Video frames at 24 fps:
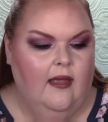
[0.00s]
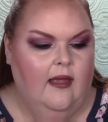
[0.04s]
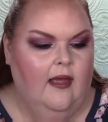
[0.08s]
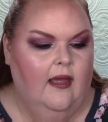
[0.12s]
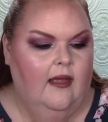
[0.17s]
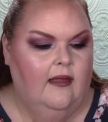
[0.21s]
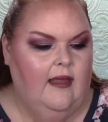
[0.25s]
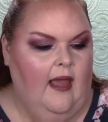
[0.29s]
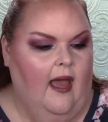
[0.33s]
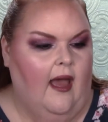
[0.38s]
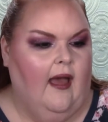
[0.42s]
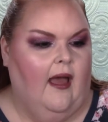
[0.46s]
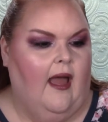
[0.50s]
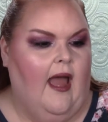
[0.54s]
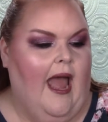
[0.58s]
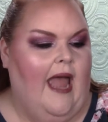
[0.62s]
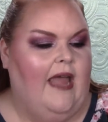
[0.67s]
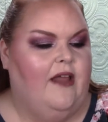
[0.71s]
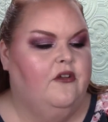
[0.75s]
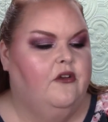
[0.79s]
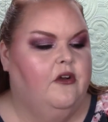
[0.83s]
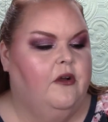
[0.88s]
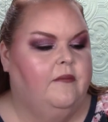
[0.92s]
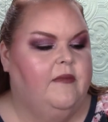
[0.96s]
yeah,
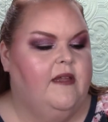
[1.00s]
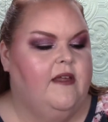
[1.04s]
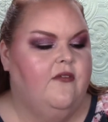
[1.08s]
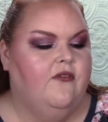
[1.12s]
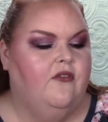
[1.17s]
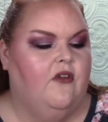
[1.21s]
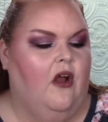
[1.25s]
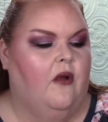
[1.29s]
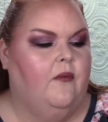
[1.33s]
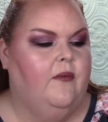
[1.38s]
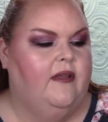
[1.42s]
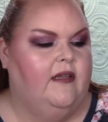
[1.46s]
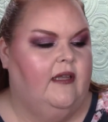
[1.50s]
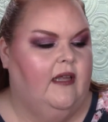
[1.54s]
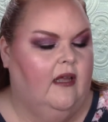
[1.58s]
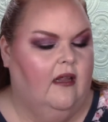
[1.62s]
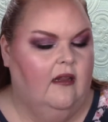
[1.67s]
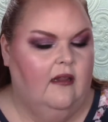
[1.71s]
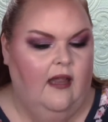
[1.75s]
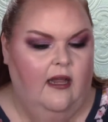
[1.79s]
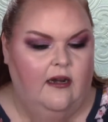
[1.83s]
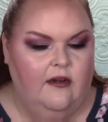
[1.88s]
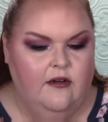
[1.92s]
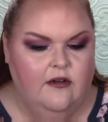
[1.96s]
I normally start with
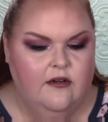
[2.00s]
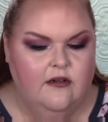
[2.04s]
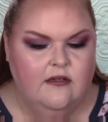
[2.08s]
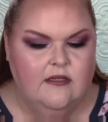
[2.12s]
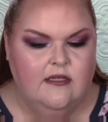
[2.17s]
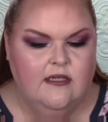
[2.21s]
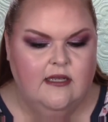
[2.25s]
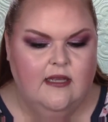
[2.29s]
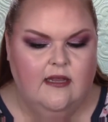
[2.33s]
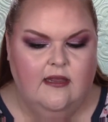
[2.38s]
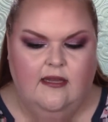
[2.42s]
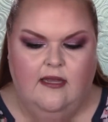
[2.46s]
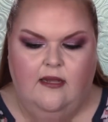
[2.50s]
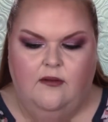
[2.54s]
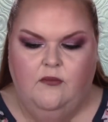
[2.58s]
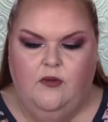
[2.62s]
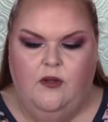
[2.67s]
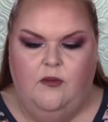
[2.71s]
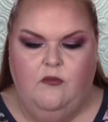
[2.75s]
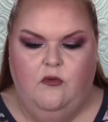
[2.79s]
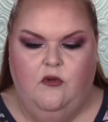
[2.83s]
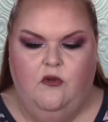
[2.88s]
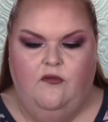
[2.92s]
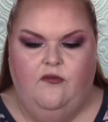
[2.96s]
declutters, then
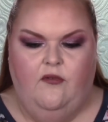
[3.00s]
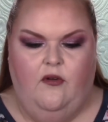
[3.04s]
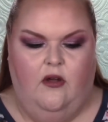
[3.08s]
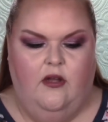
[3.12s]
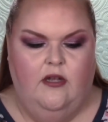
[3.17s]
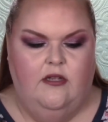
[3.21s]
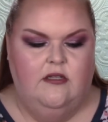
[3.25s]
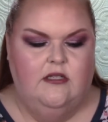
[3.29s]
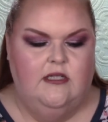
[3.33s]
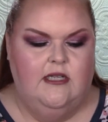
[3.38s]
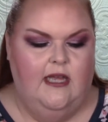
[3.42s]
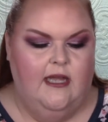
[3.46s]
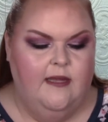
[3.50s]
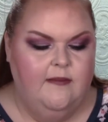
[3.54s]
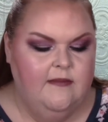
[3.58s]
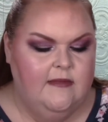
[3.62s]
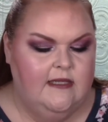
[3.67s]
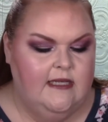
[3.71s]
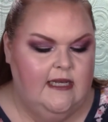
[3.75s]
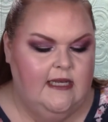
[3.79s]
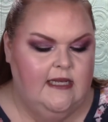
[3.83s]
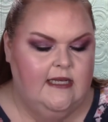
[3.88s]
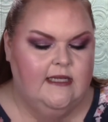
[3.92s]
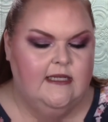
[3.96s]
we move on to
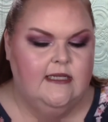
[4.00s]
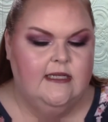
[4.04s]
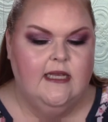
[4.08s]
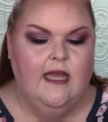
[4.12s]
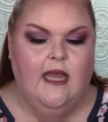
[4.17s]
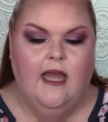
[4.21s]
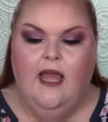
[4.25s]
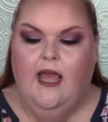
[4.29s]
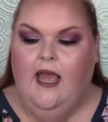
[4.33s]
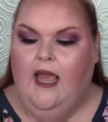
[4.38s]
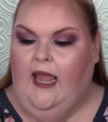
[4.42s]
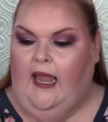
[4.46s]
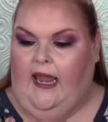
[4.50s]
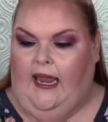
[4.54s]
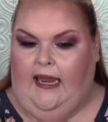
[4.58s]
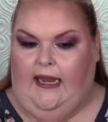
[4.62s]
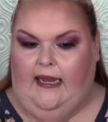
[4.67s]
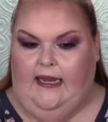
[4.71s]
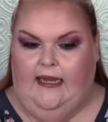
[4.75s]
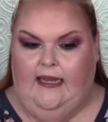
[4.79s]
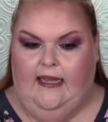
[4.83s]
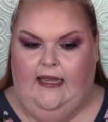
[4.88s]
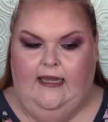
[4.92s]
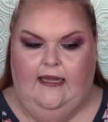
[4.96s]
empties.
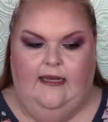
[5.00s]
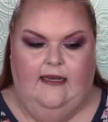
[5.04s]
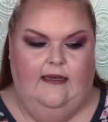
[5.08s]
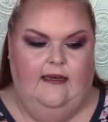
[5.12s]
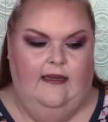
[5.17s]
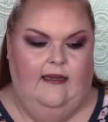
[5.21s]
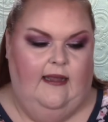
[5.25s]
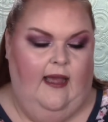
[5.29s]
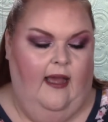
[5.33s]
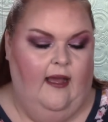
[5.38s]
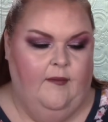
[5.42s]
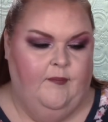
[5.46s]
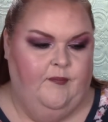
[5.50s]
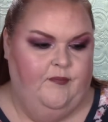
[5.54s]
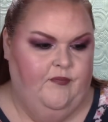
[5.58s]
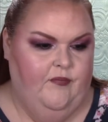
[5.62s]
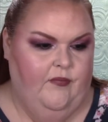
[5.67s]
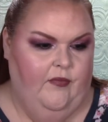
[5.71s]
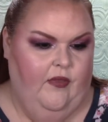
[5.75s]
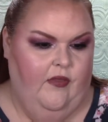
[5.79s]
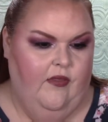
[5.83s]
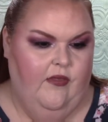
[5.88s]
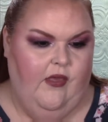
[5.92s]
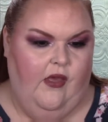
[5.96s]
And yeah,
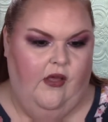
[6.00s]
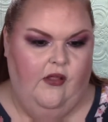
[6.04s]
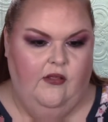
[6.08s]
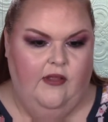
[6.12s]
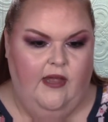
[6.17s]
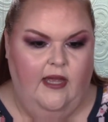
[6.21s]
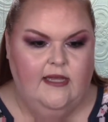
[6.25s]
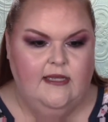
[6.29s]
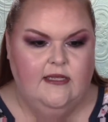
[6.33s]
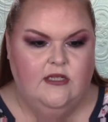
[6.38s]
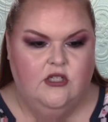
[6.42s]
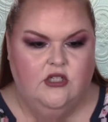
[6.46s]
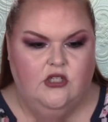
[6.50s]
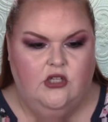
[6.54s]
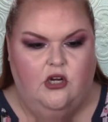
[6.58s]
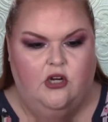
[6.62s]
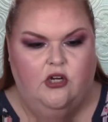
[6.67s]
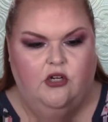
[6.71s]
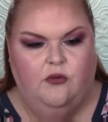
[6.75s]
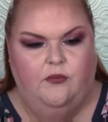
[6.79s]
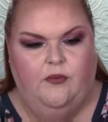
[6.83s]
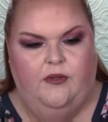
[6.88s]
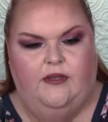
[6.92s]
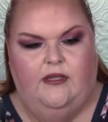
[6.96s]
so let's
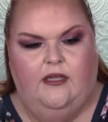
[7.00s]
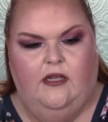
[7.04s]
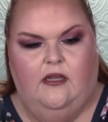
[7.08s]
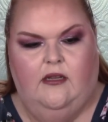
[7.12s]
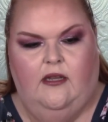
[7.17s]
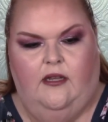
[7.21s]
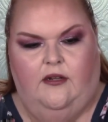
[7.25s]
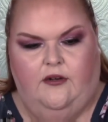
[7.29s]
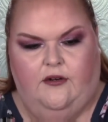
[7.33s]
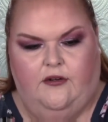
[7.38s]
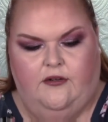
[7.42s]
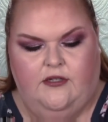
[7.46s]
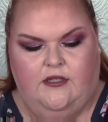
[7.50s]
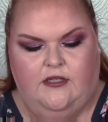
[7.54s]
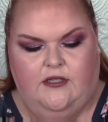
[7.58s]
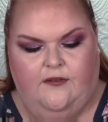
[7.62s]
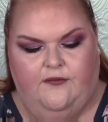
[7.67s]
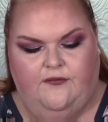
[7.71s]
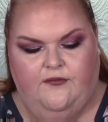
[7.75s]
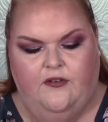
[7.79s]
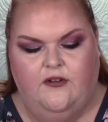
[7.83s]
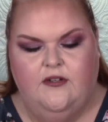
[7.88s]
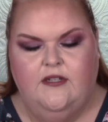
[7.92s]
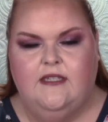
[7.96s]
start with declutters. The
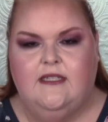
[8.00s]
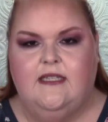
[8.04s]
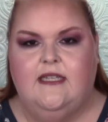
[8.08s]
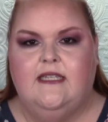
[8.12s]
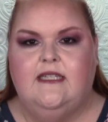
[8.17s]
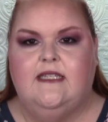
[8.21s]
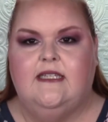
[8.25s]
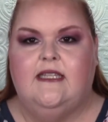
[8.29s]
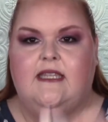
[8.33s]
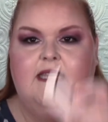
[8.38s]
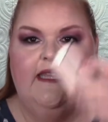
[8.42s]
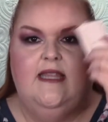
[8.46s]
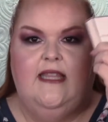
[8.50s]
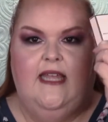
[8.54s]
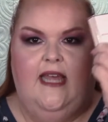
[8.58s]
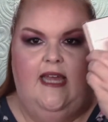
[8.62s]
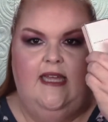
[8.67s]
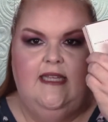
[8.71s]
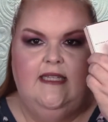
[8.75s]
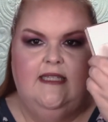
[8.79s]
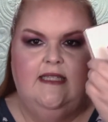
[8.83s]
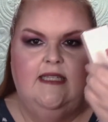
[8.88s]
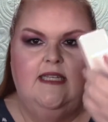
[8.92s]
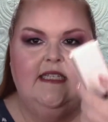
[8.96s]
first is
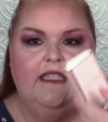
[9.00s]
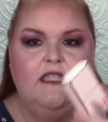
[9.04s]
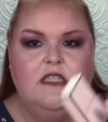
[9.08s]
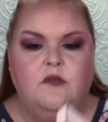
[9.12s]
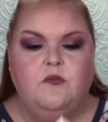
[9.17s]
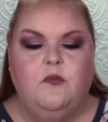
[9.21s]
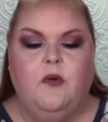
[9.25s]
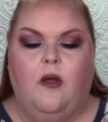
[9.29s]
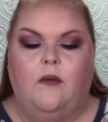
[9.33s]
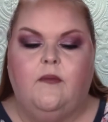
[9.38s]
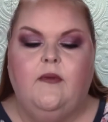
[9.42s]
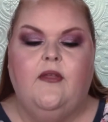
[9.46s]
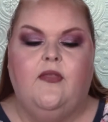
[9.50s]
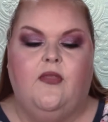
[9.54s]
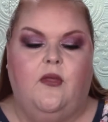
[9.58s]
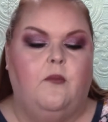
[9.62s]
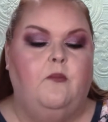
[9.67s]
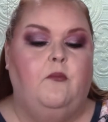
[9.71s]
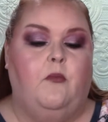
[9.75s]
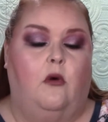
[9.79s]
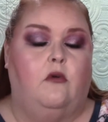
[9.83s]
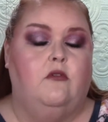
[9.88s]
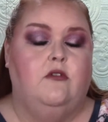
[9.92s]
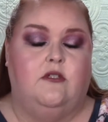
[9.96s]
this. This is probably the
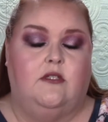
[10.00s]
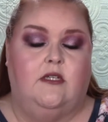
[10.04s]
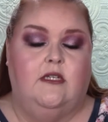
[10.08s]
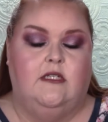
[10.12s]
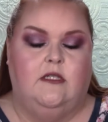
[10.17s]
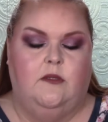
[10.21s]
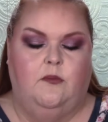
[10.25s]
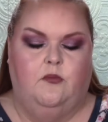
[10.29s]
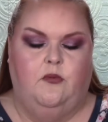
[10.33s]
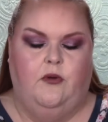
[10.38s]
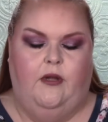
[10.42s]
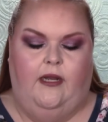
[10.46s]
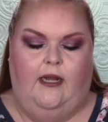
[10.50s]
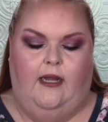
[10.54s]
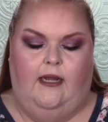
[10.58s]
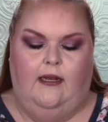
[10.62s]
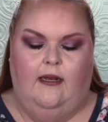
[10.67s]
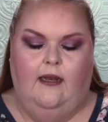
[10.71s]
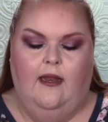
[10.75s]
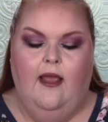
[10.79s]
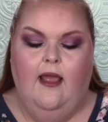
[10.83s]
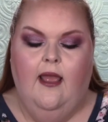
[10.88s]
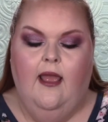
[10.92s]
most disappointing.